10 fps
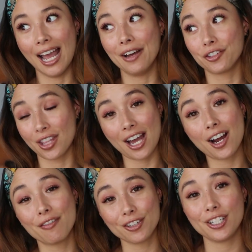after that
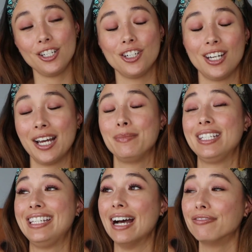conversation,
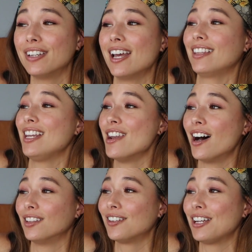I'm definitely
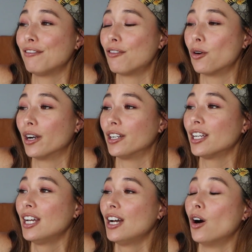not looking forward
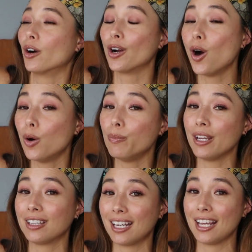or
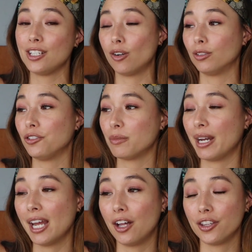hoping that I don't lose
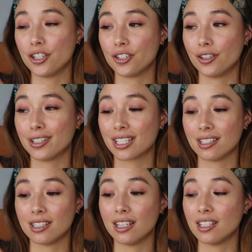my health insurance,
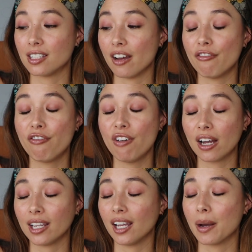because it is a
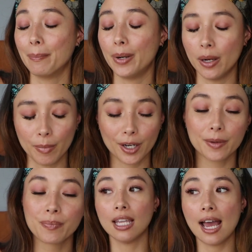fucking
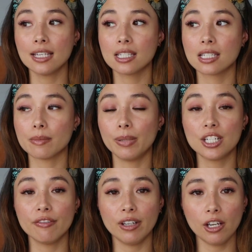bummer. Last
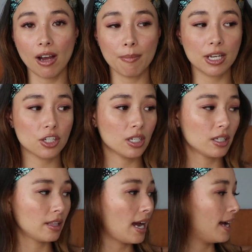budget video, I
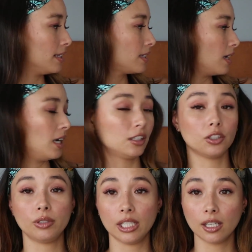mentioned that
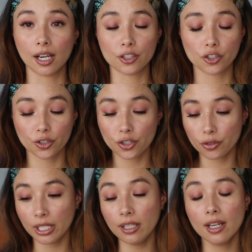Lukey got
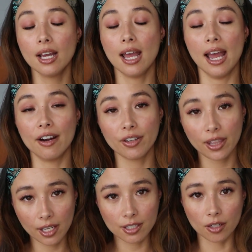surgery.
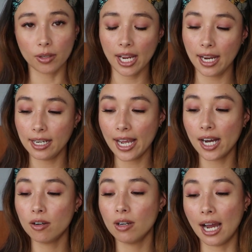Everything is okay
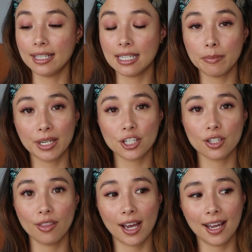now. I did
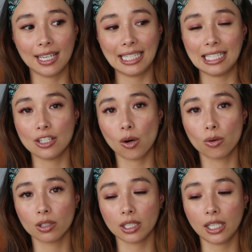mention that he
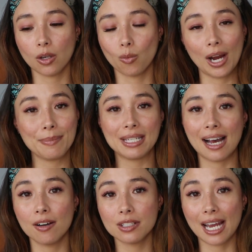totally wiped
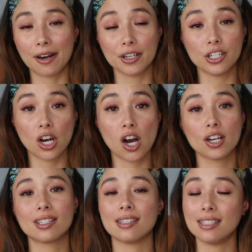out our
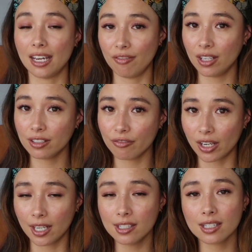dog's savings
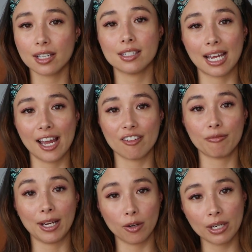funds, because I have
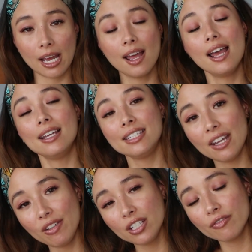my own
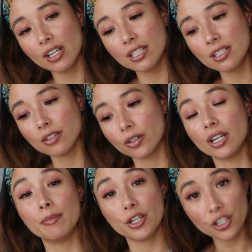savings funds, or
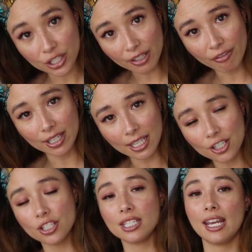emergency fund I
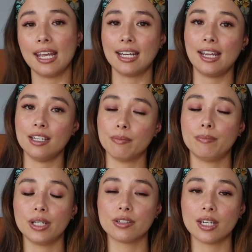should say, and I
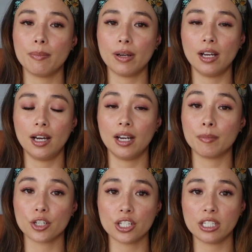built up an
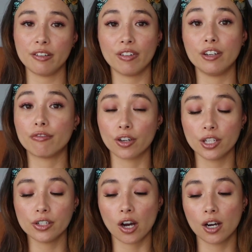emergency fund for
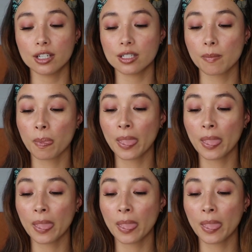the dogs.